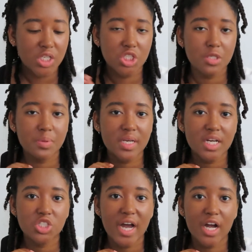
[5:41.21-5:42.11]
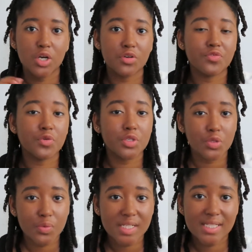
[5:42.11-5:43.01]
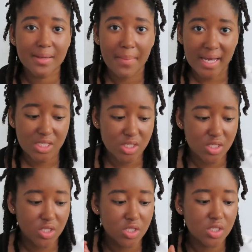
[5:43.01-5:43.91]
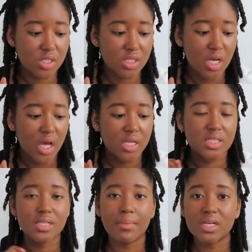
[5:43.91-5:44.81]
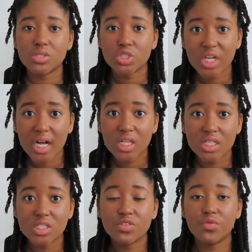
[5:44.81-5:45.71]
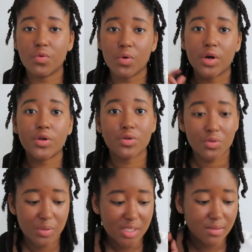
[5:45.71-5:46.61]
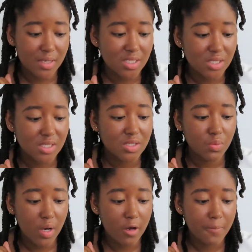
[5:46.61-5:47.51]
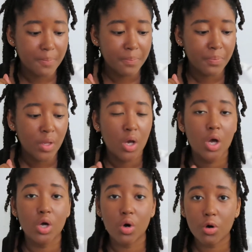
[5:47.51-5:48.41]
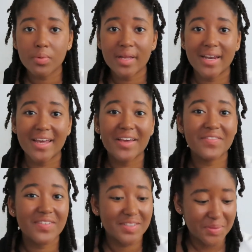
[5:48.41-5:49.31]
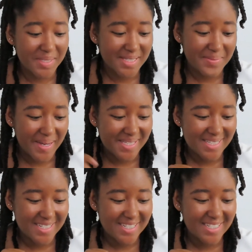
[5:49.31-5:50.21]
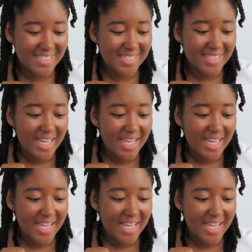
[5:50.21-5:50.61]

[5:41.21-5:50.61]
GPA tracker for 3 semesters, semester checklist for 3 semesters as well, goal planning for 3 semesters,